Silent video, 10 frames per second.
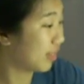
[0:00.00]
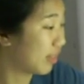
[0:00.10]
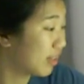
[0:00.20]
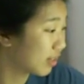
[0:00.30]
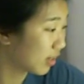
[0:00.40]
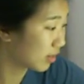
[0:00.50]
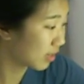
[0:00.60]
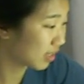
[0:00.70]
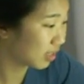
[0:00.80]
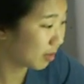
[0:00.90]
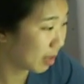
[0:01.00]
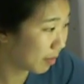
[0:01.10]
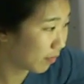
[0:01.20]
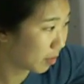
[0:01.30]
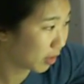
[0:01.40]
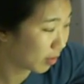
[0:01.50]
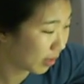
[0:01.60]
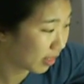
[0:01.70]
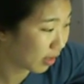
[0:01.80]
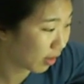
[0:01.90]
These are other sauces you might be familiar
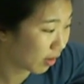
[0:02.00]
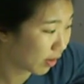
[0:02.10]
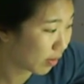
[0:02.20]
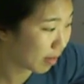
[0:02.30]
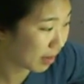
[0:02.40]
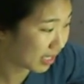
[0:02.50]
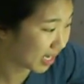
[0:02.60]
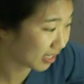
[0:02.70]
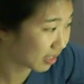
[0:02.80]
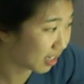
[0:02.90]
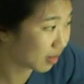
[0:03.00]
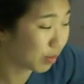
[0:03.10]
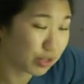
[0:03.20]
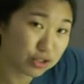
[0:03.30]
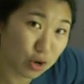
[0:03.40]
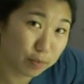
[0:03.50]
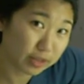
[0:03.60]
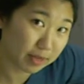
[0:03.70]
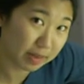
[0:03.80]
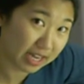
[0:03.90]
with that are going to go in the pad thai sauce. But you don't
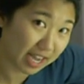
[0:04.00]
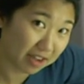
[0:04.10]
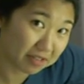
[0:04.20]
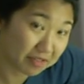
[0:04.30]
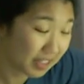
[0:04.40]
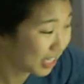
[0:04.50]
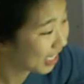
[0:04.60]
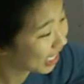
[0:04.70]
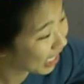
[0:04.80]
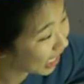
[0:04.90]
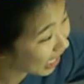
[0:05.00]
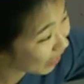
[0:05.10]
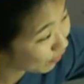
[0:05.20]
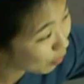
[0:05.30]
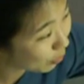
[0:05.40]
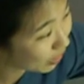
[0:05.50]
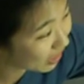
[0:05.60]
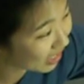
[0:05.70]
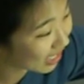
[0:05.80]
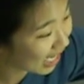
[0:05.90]
put them in now. If you put
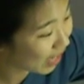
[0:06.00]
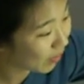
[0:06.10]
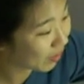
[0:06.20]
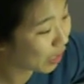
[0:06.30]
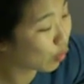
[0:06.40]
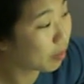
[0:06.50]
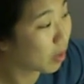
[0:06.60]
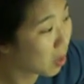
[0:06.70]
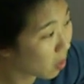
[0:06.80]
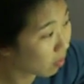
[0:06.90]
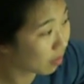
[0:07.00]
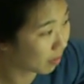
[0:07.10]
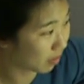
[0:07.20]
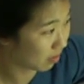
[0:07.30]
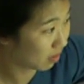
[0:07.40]
this in now, it will be horrible.